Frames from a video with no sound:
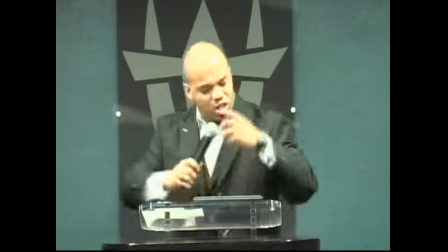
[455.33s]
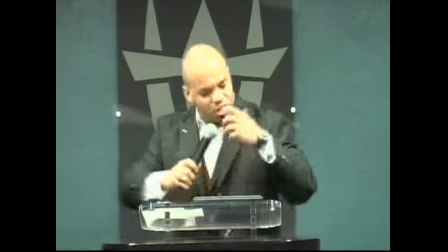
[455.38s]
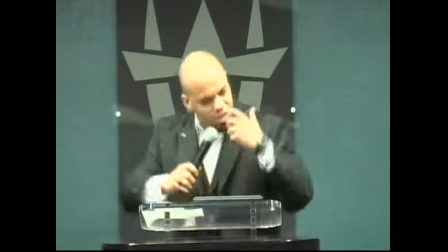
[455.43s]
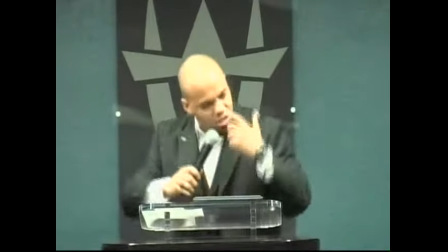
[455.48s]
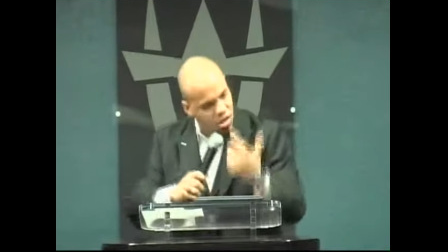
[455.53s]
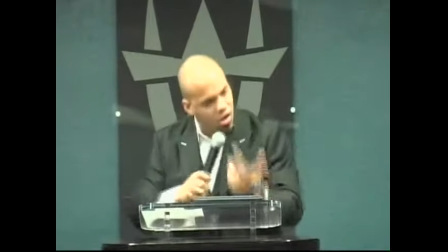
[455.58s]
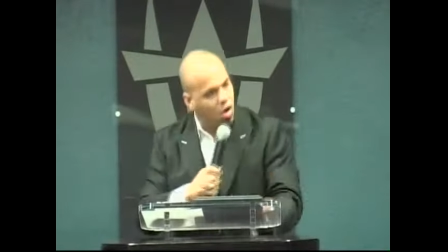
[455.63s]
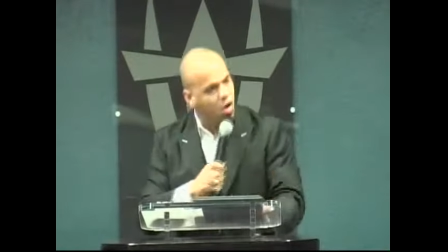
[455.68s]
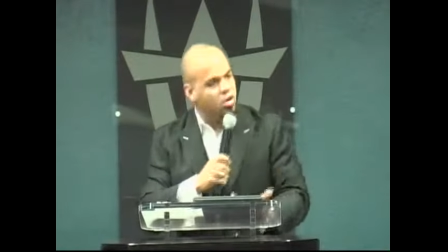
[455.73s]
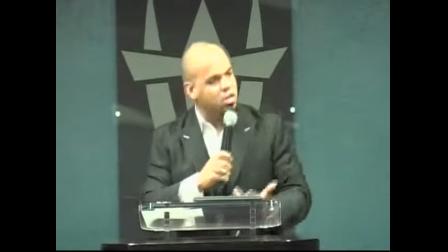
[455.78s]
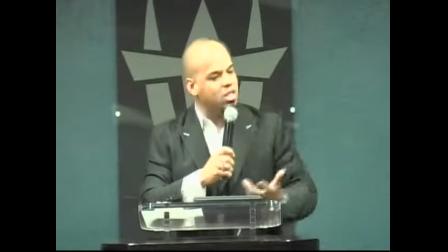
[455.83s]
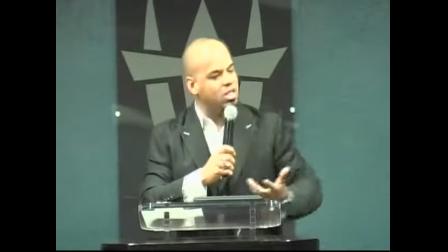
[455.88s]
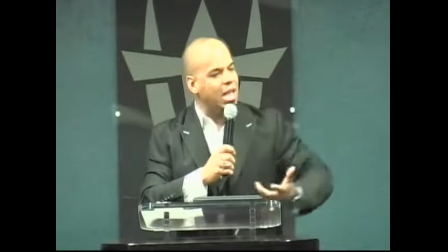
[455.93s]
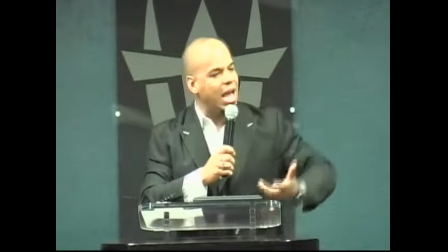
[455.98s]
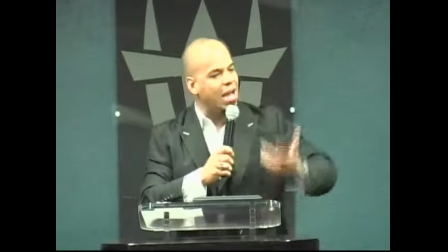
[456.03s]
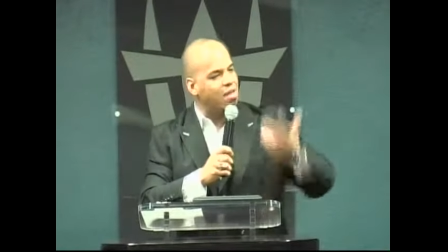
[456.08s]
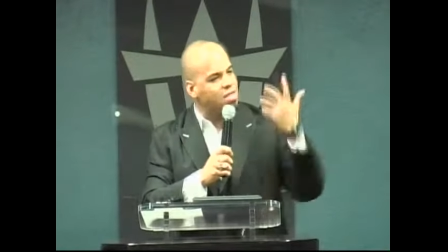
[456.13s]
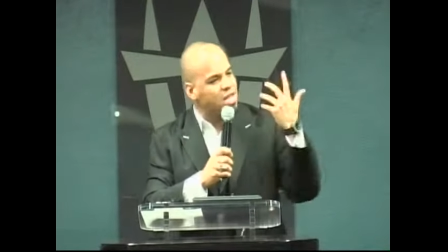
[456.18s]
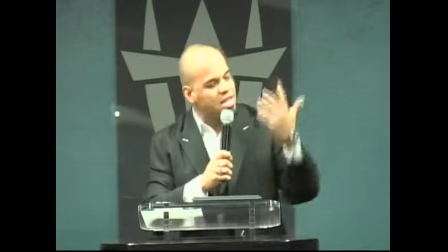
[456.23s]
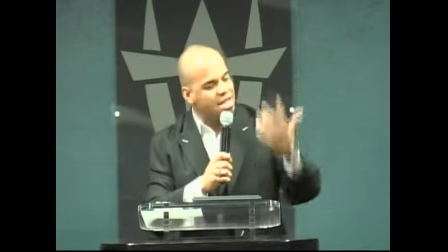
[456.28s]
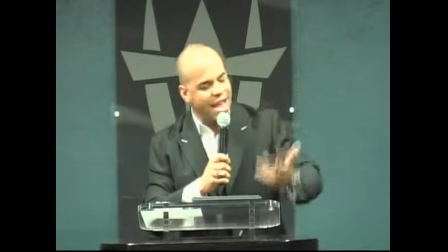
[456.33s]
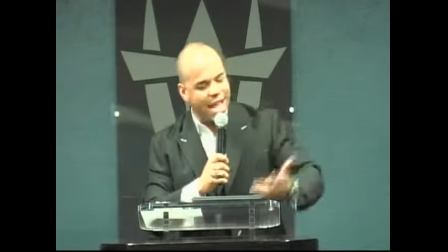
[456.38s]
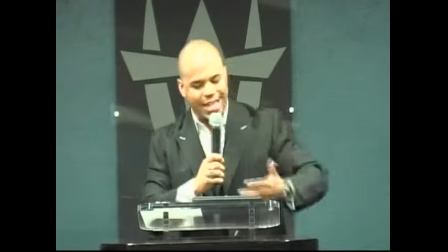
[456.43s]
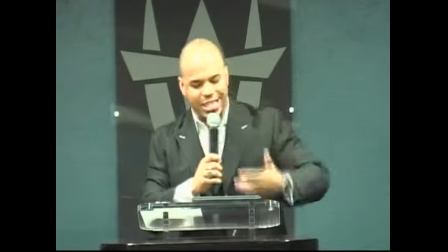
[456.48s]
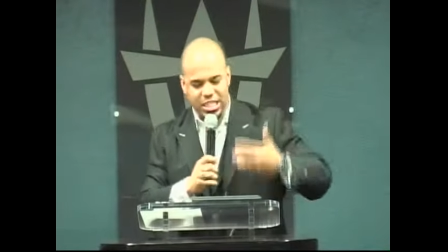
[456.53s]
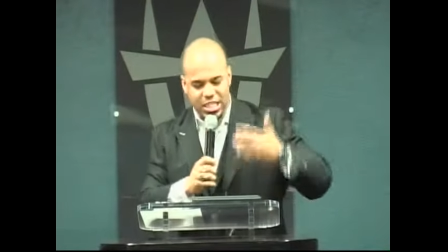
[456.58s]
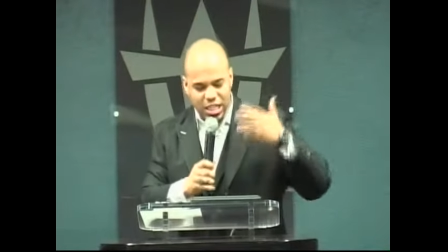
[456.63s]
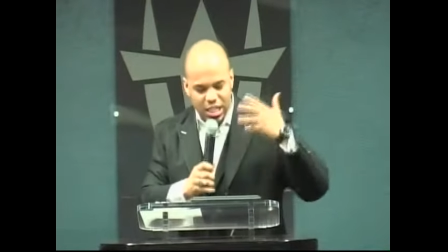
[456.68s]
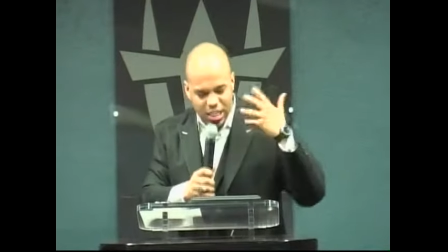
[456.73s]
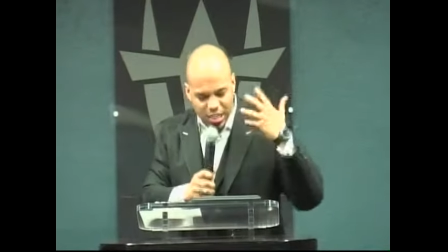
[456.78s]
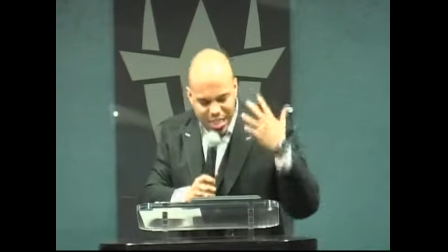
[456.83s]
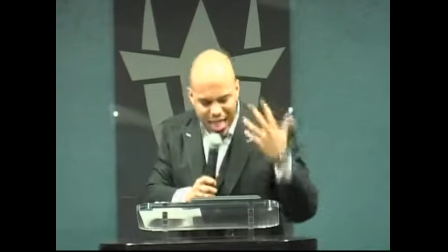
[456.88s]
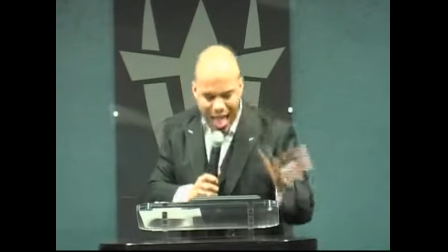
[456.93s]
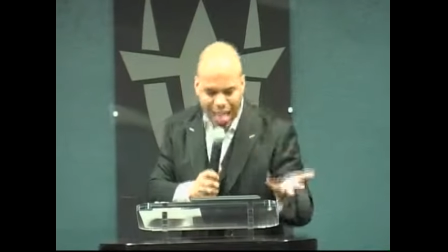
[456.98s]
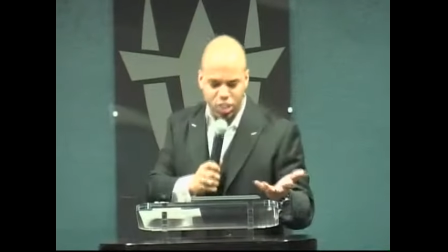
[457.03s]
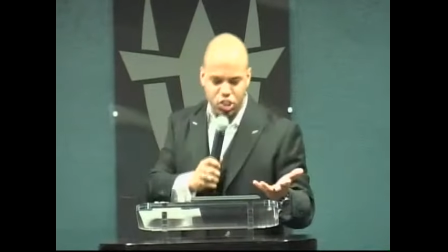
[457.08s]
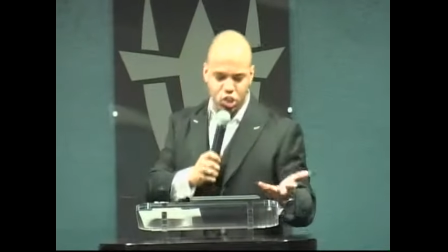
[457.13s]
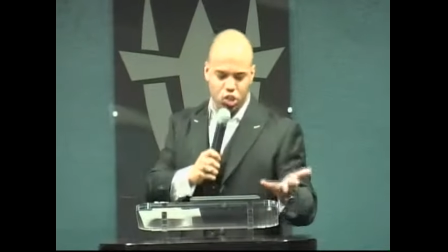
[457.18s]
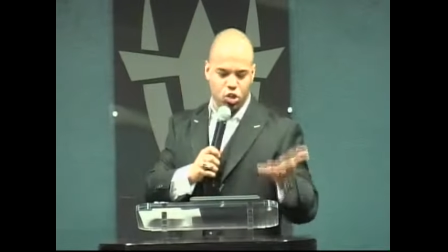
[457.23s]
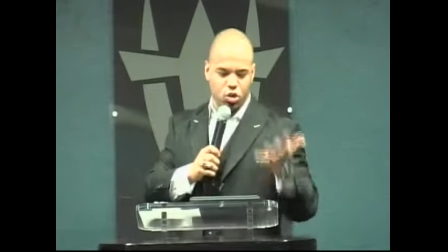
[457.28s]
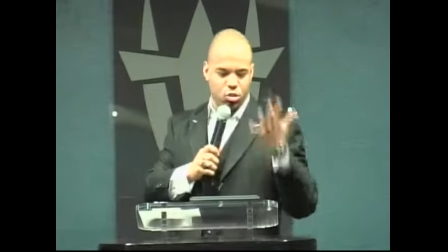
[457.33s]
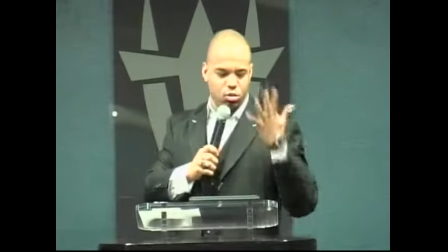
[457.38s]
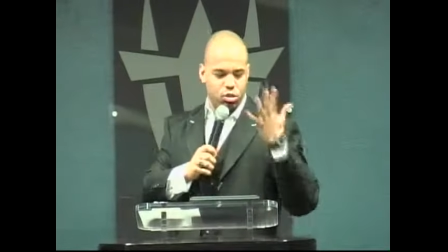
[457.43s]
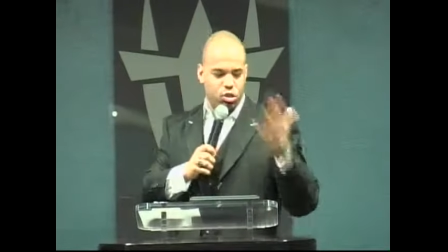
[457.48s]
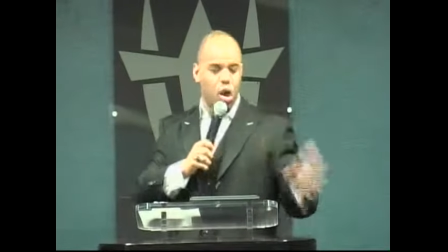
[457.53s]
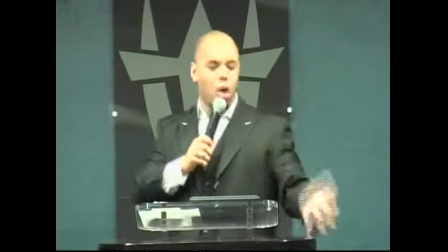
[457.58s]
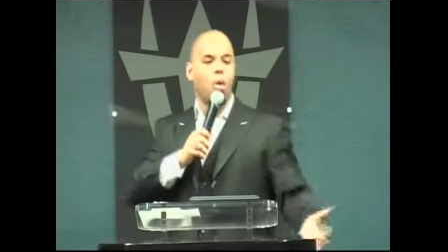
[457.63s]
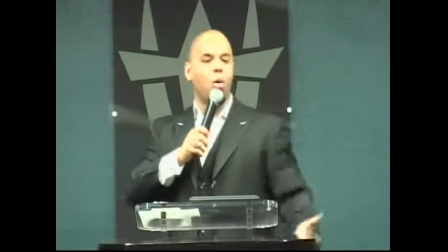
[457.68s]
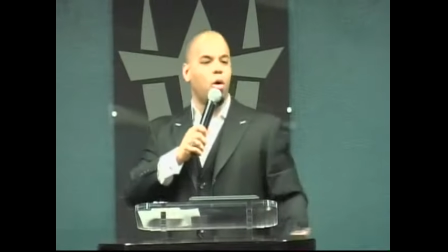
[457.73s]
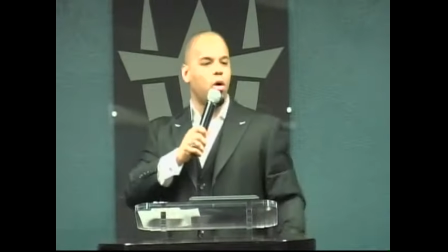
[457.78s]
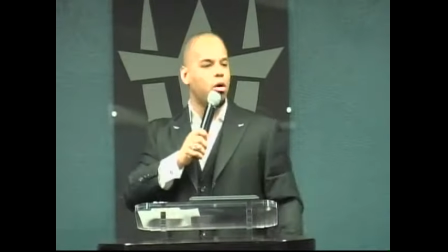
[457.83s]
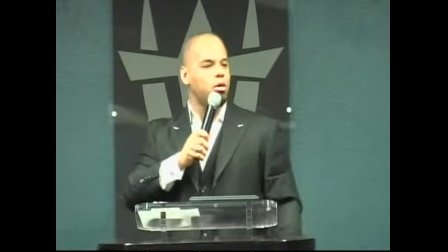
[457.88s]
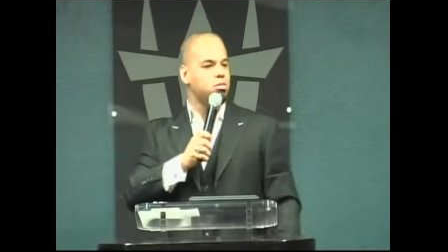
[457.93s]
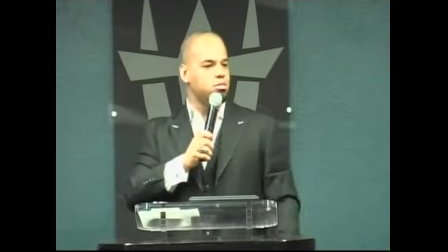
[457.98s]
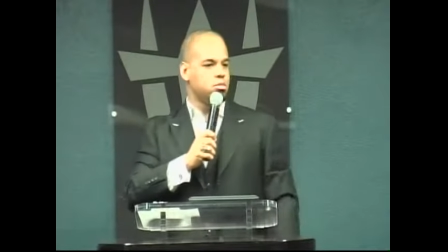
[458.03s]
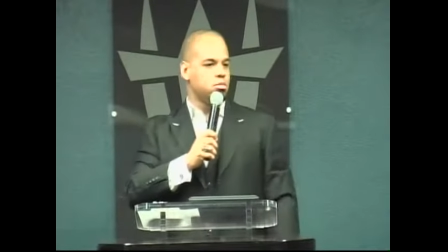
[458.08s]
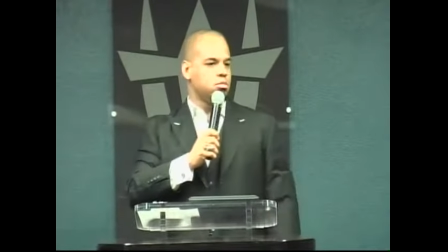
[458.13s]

looked like the next logical door